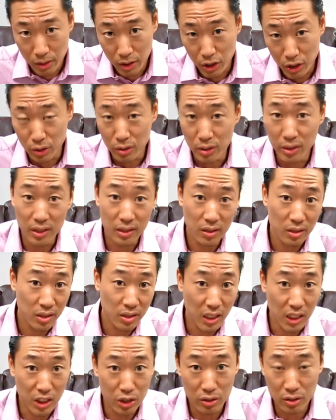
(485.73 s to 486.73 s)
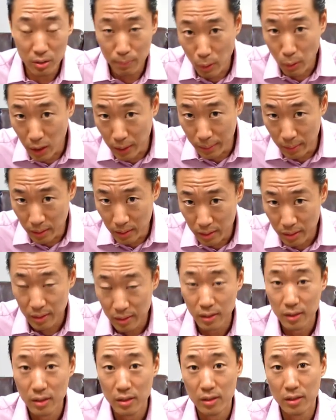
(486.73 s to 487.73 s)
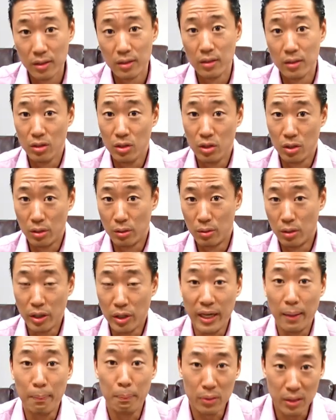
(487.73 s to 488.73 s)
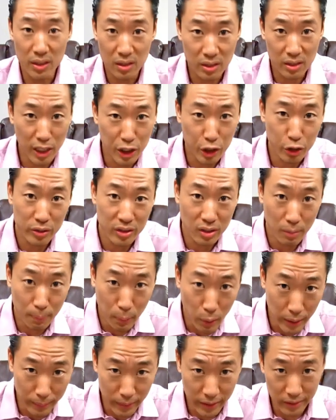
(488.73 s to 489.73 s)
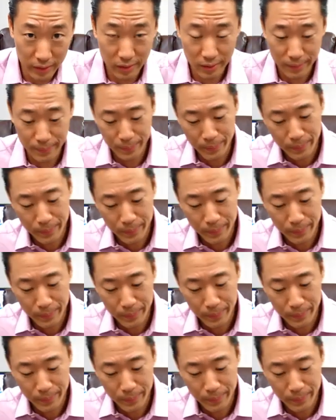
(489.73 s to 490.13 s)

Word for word: You need to schedule an appointment so, okay, please schedule an appointment.